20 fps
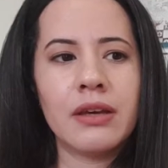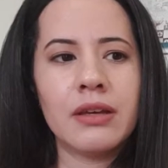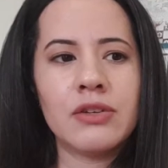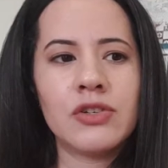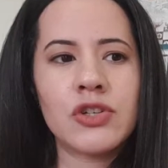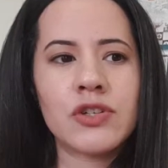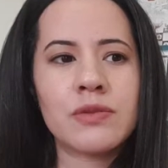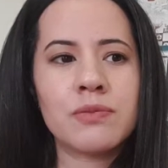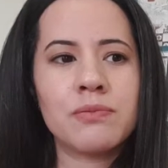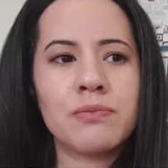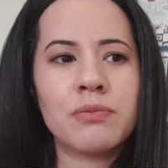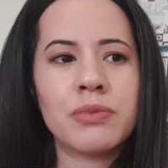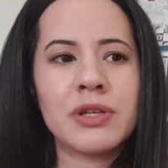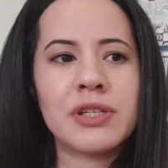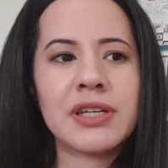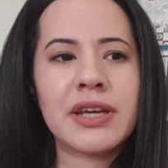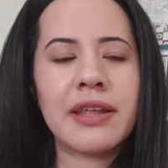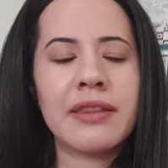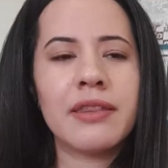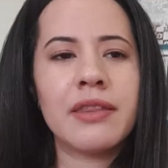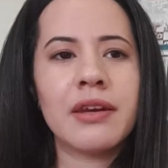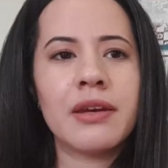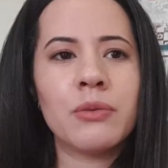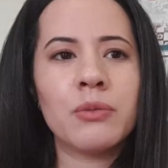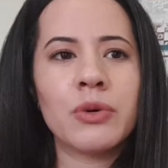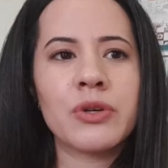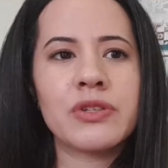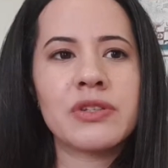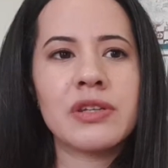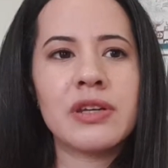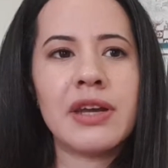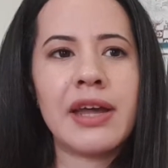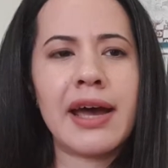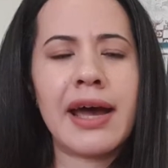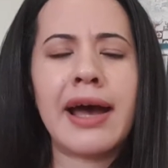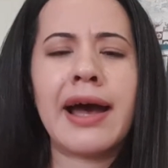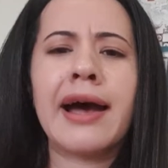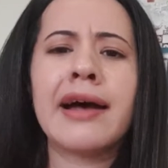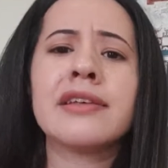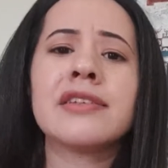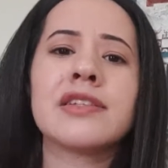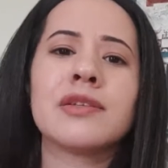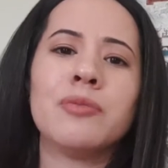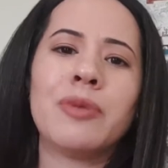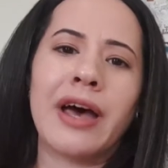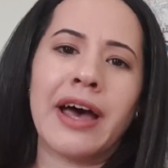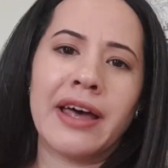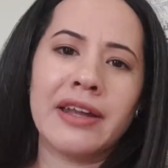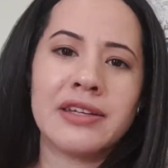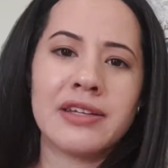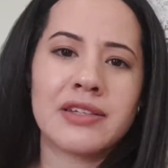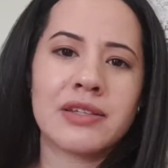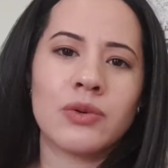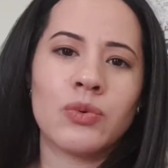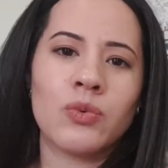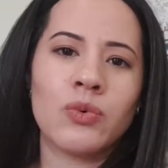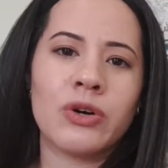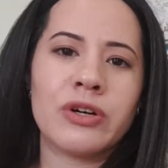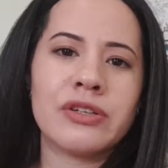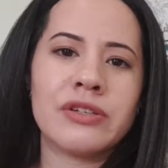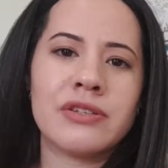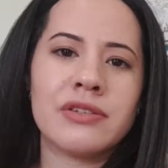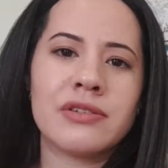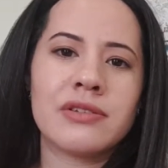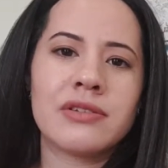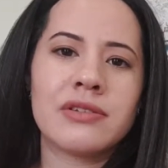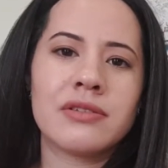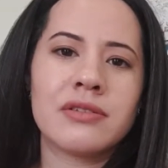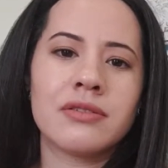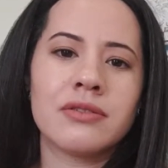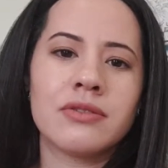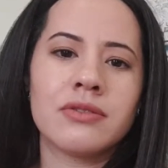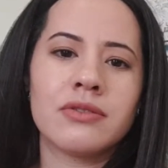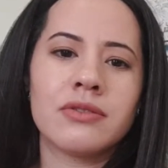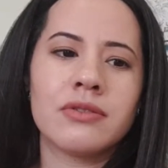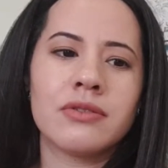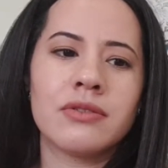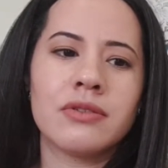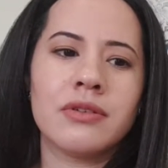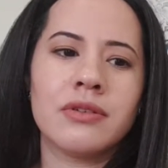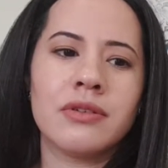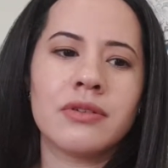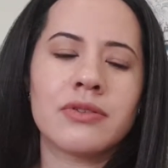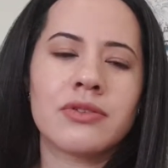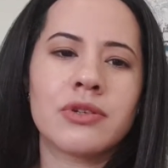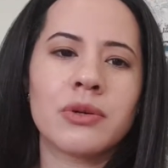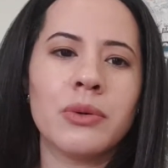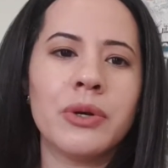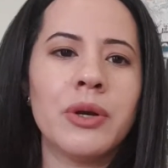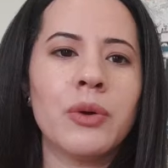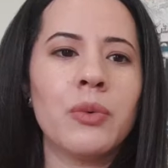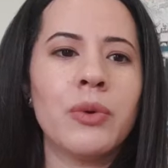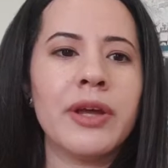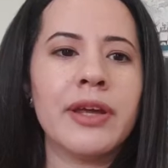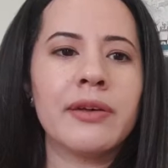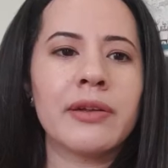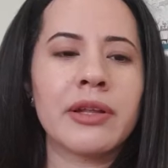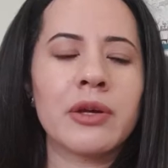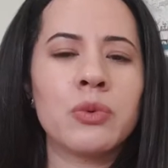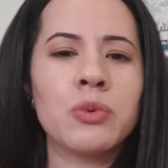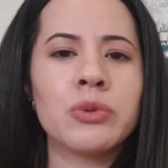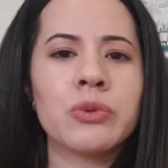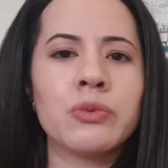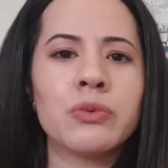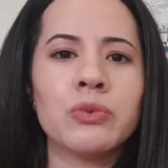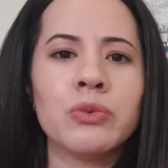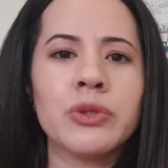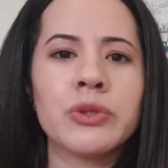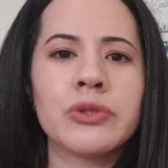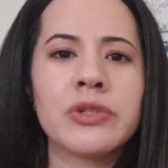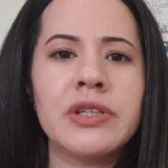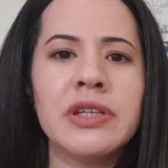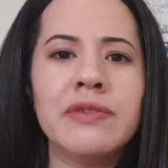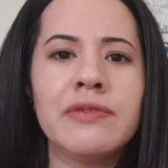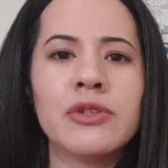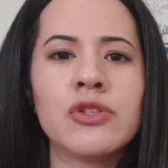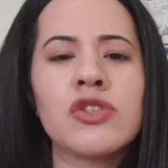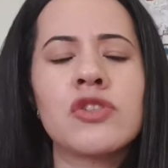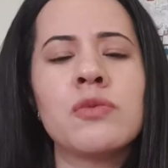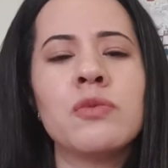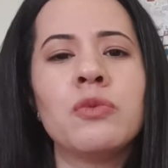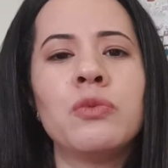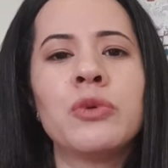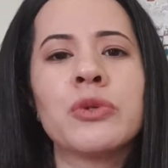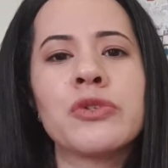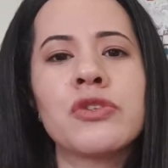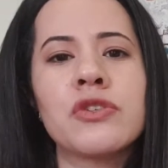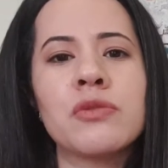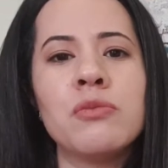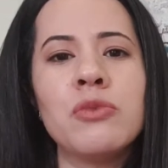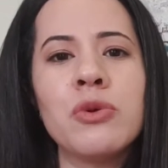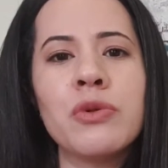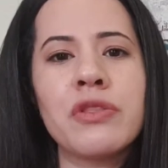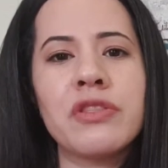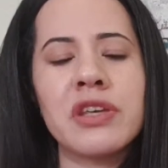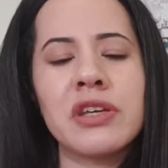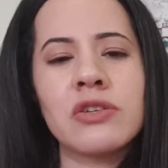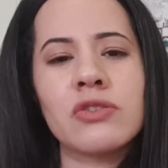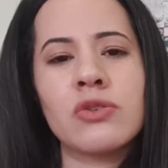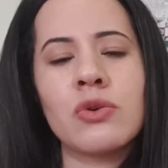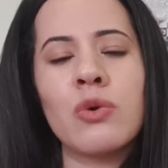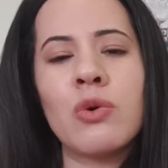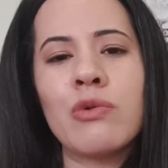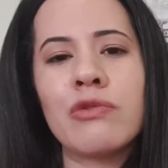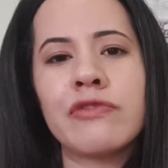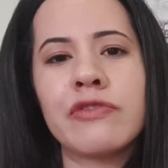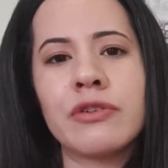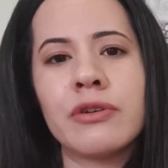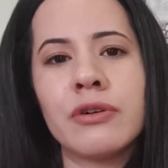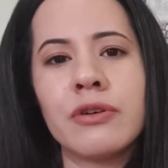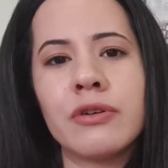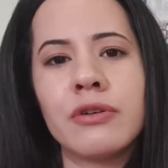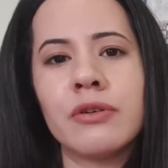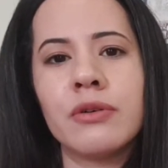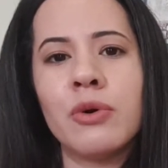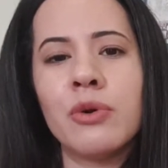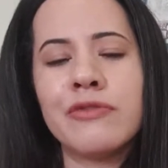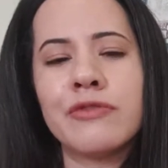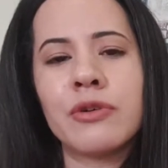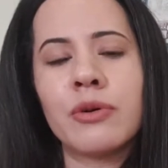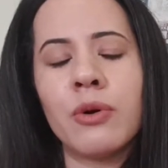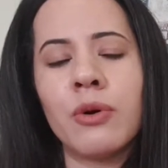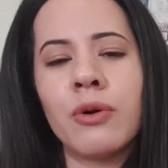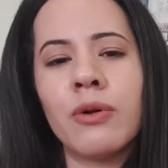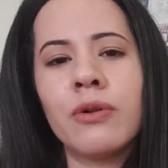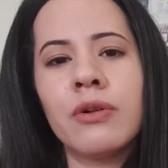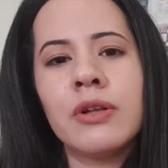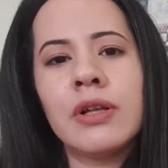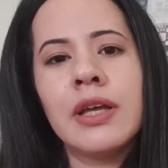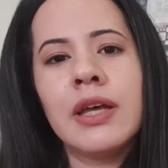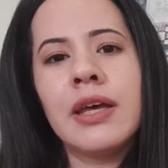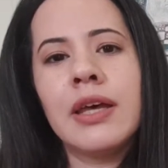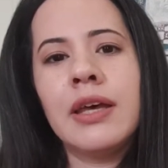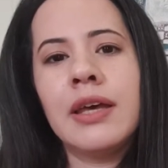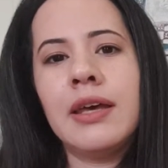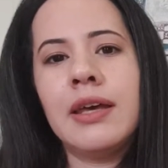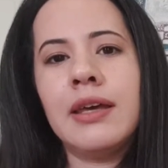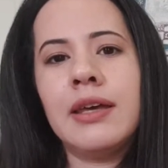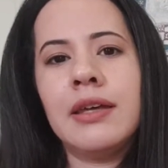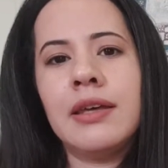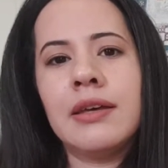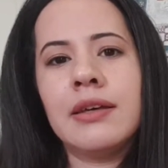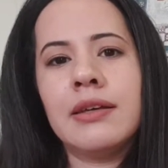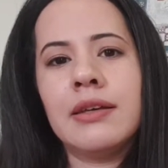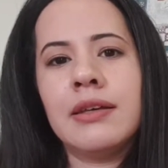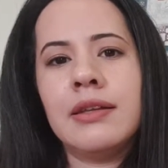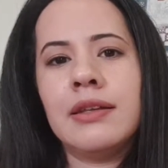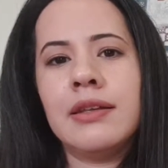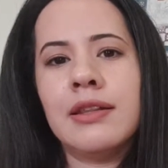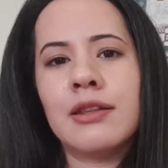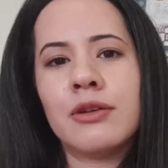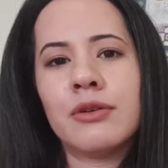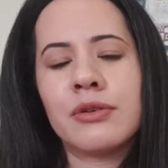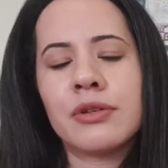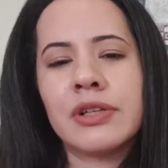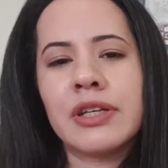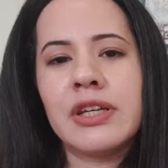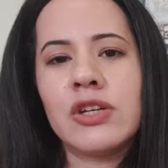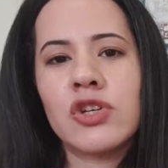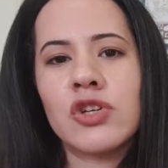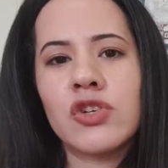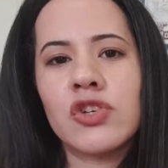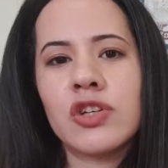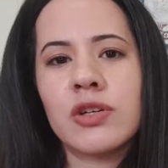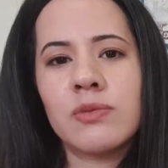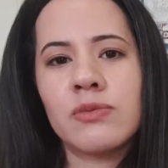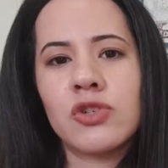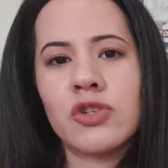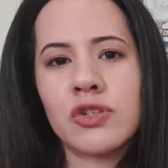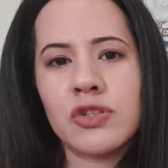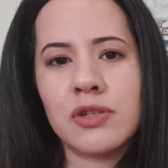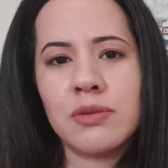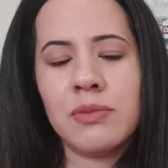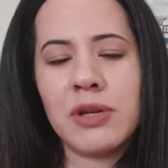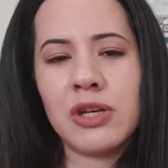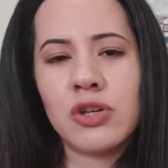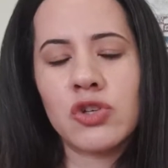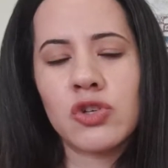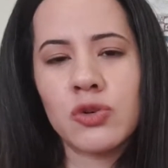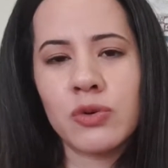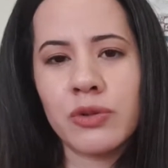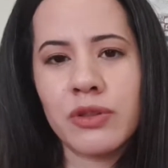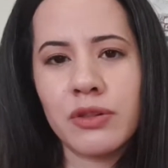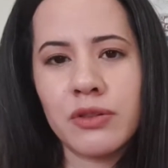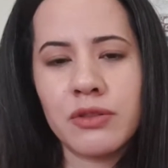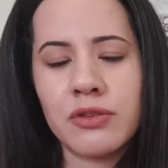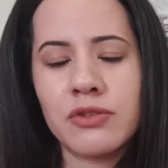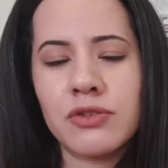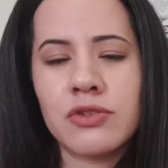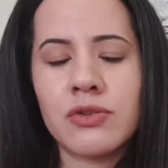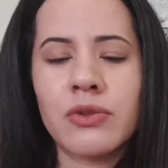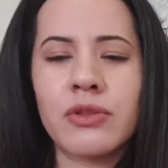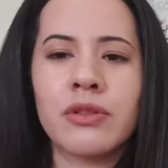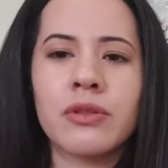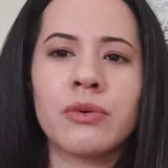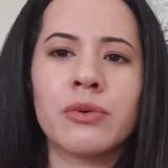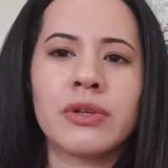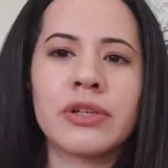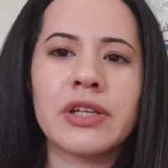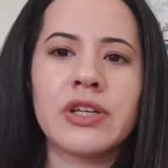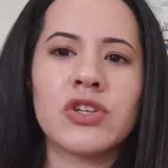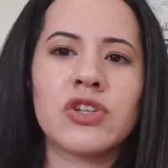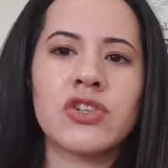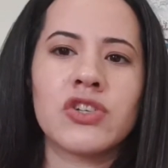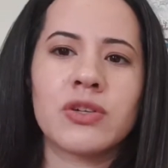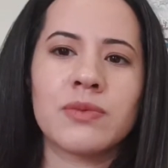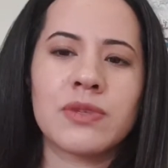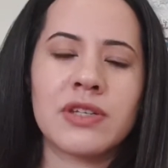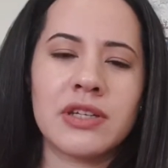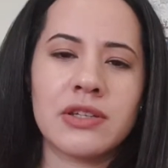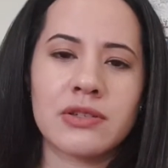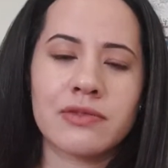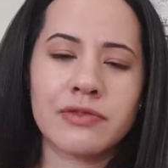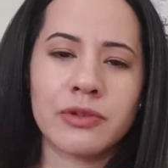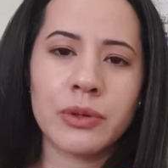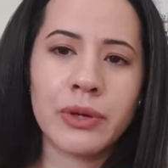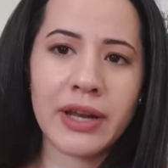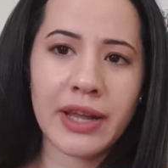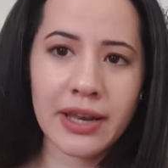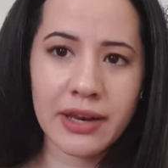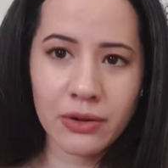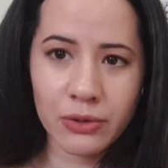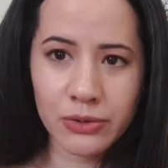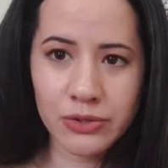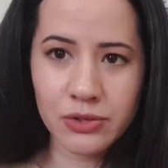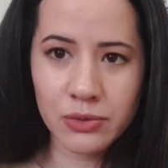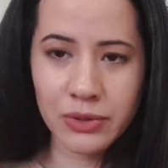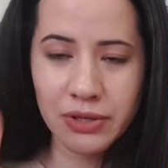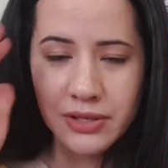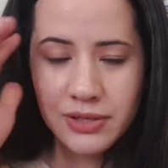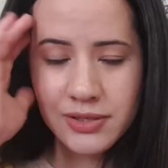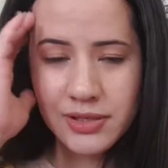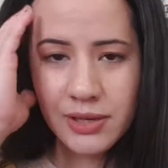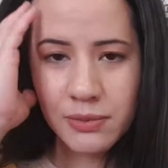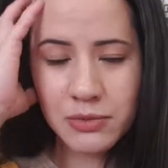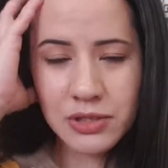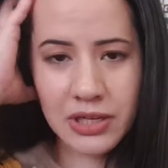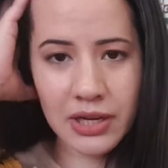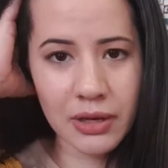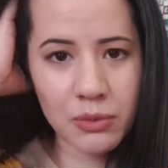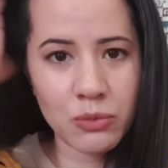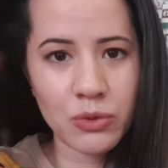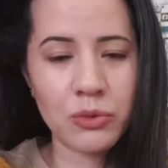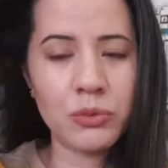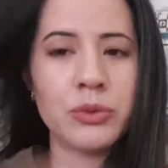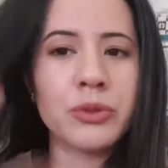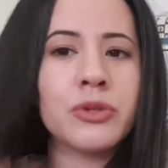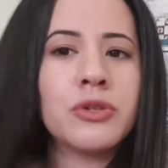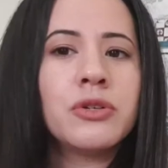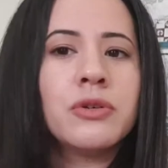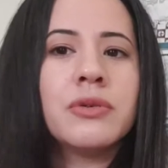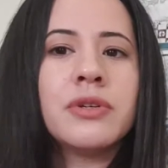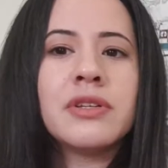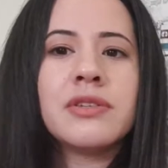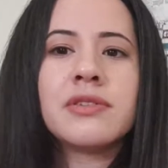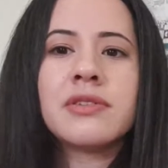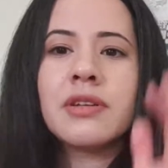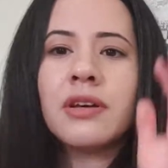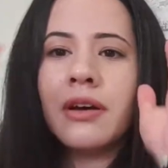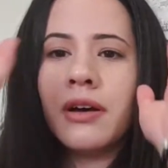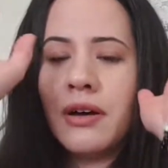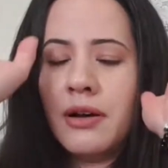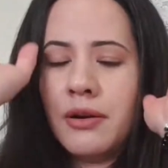just pretend that it wasn't as bad as it was. So in a way, like we'll smooth things over overall in the relationship, just to make sure that so that the relationship stays afloat. And also at the same time, what we'll do is